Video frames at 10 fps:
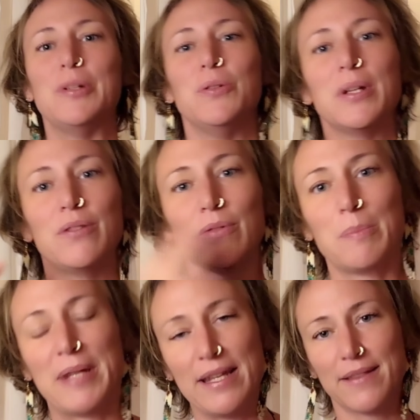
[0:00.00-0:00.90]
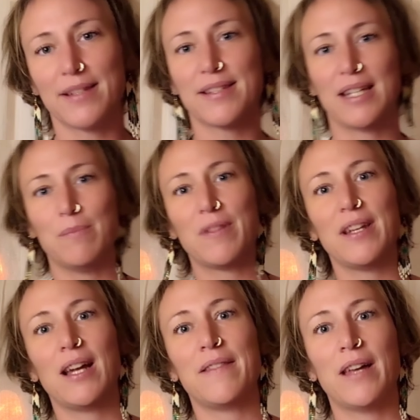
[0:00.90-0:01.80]
You can repeat the same
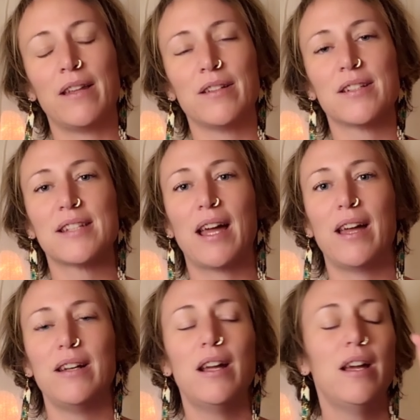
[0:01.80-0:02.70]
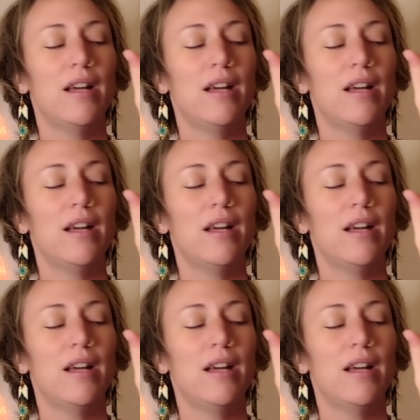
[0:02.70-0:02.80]
thing on the other side,